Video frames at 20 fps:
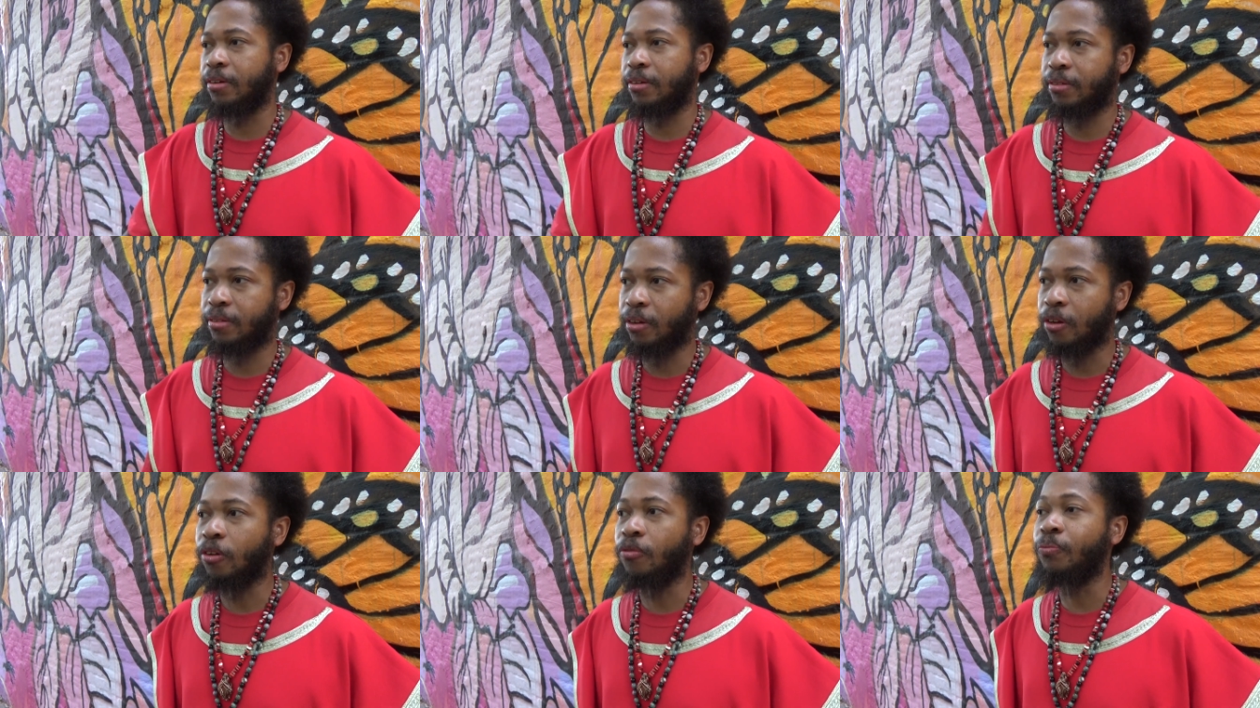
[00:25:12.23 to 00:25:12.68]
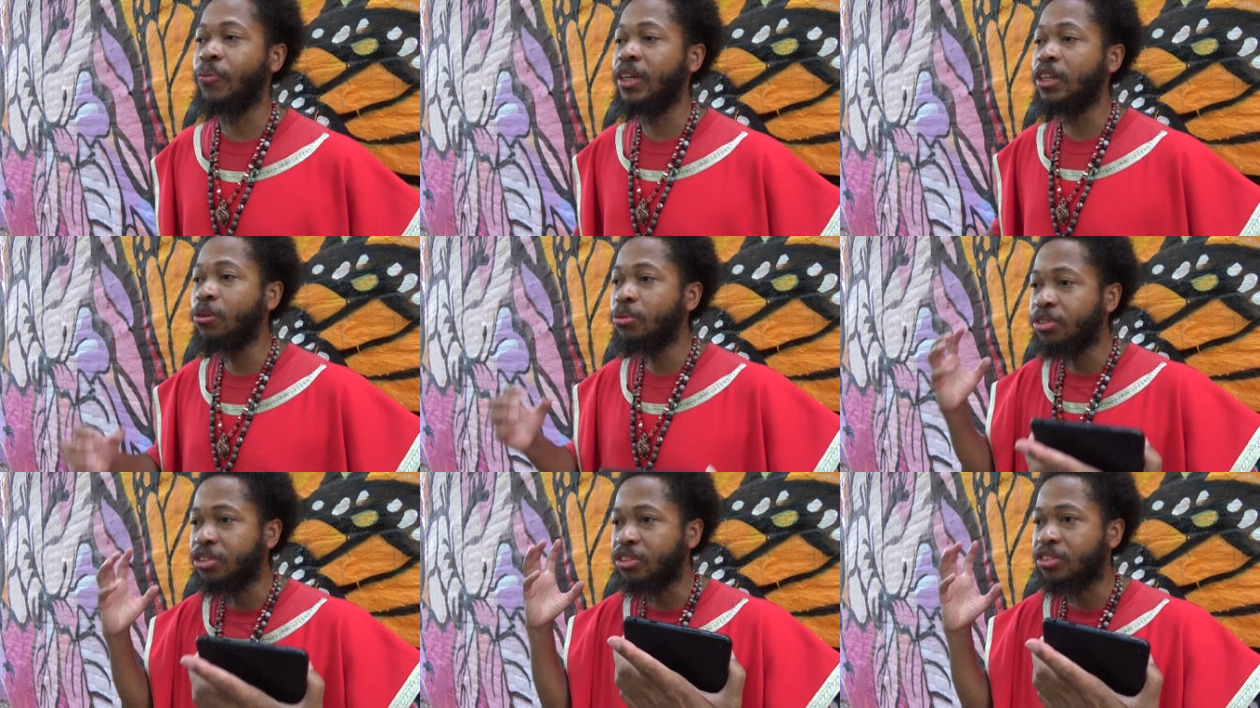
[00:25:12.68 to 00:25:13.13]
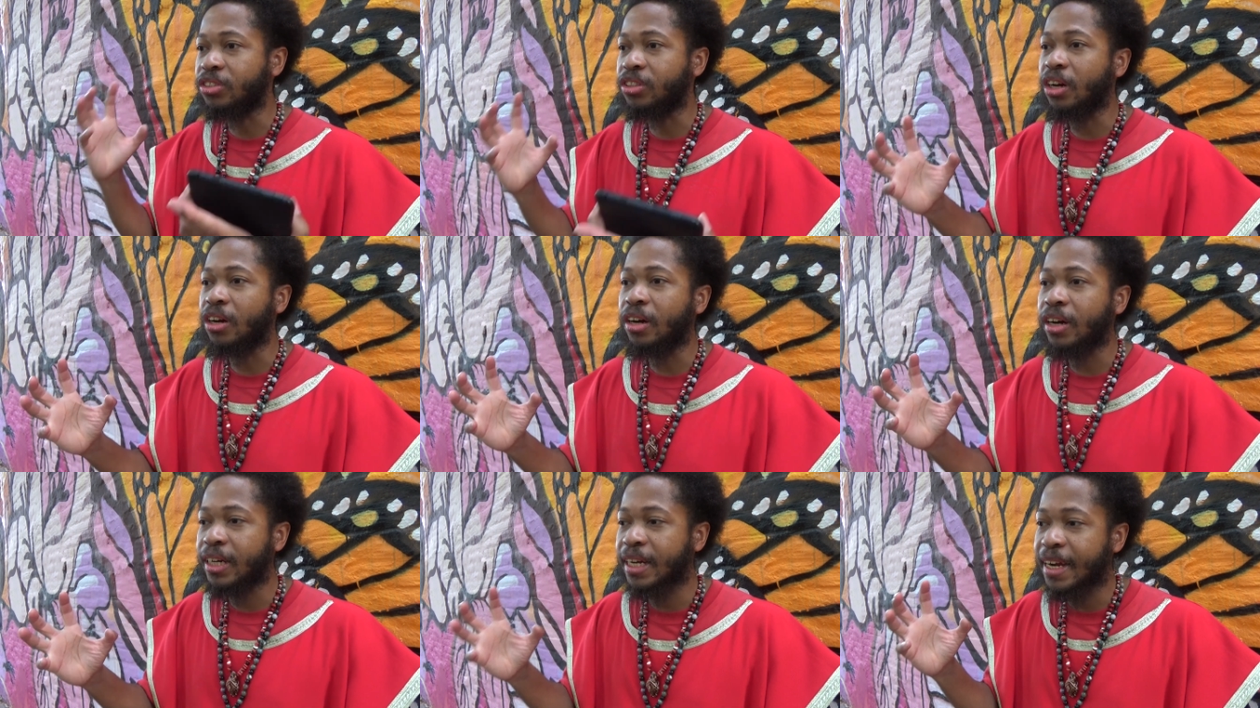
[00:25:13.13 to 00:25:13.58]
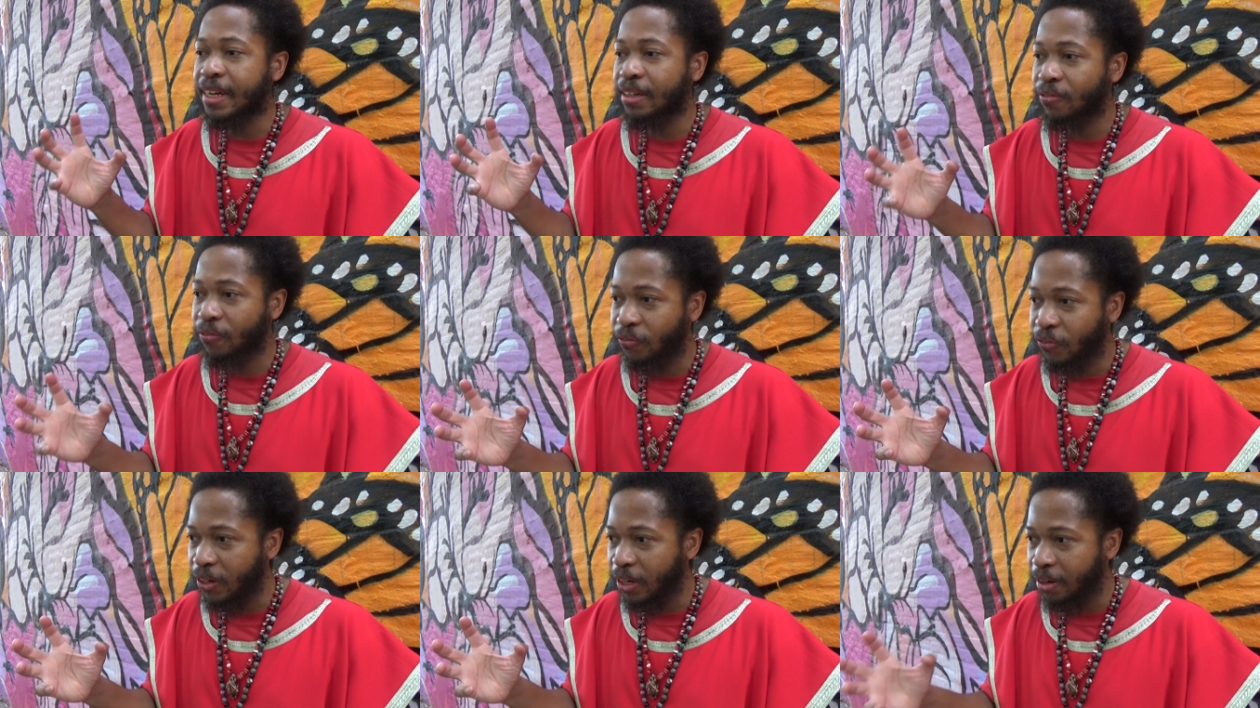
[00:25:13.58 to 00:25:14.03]
I mean, you stunned in
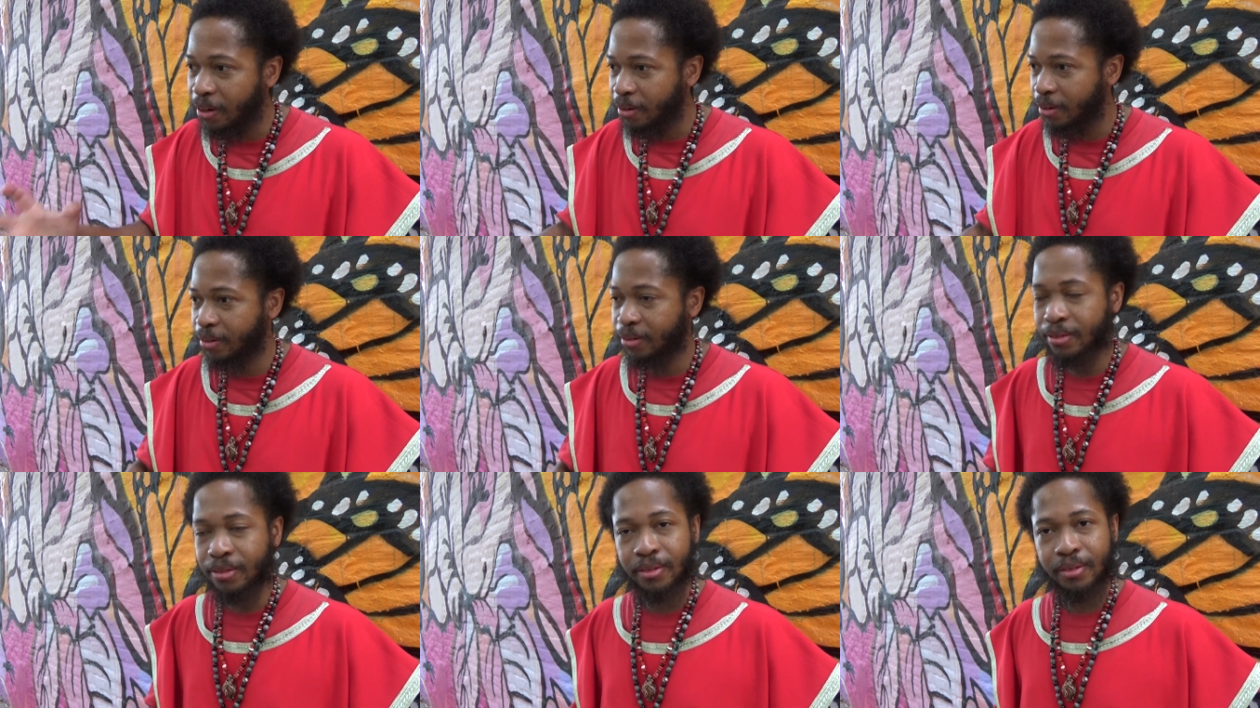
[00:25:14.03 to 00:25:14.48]
fear.